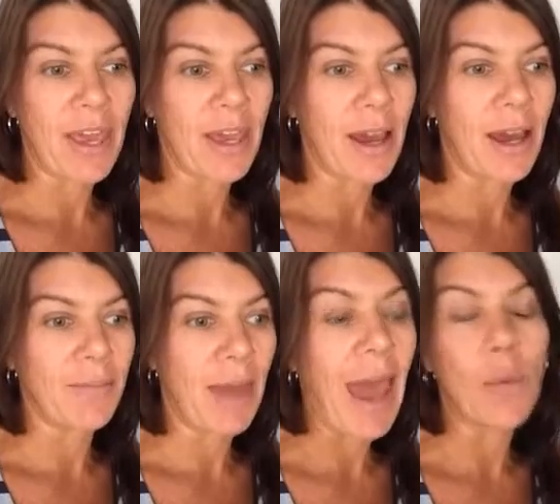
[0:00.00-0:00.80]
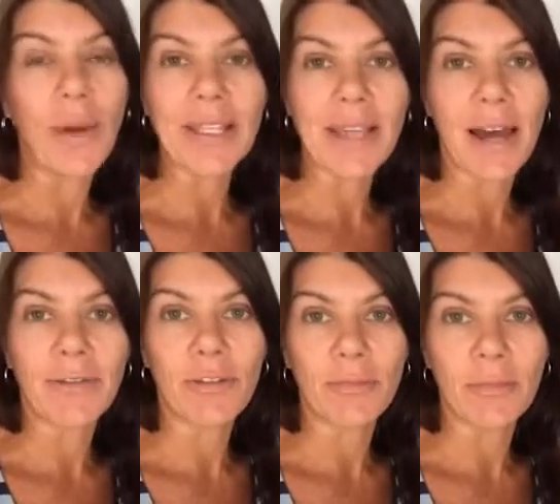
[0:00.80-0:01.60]
the 8 weeks
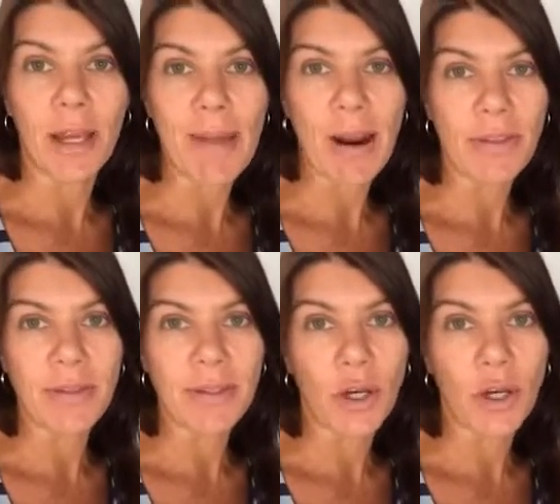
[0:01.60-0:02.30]
out from a marathon.